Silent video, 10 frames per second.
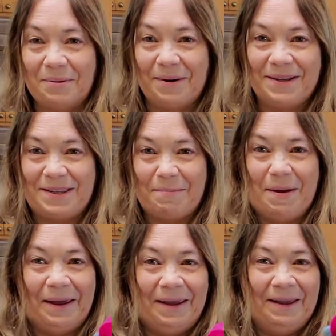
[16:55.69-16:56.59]

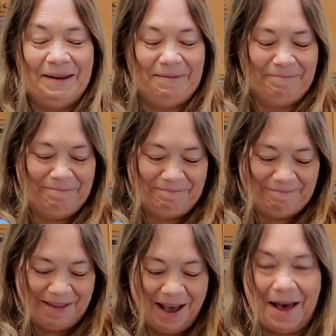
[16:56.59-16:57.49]
recipe.
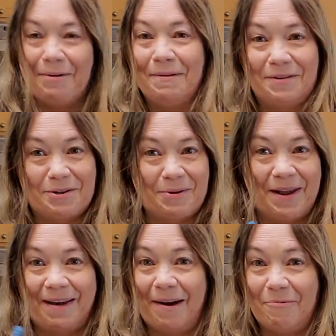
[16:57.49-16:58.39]
I don't even
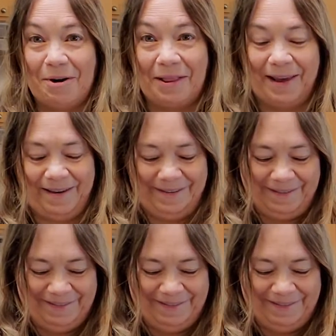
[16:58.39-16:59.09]
drink, really.